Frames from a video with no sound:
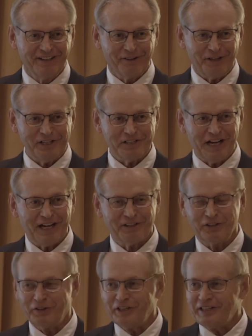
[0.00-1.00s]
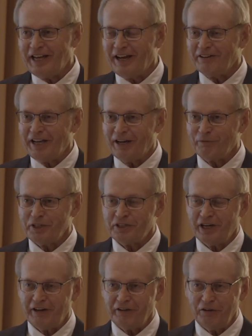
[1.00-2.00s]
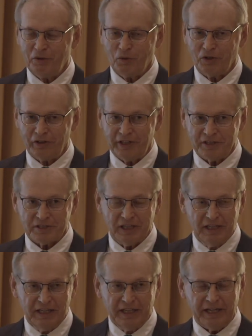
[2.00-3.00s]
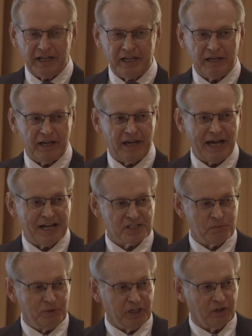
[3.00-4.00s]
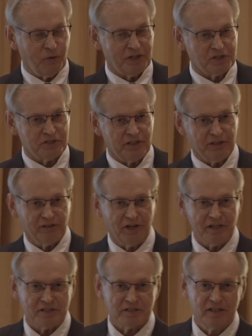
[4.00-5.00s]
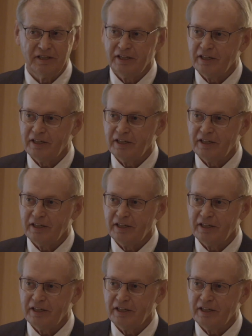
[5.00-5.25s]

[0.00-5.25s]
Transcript: Great doctor in town, now retired in New Orleans. And he asked me a question at lunch.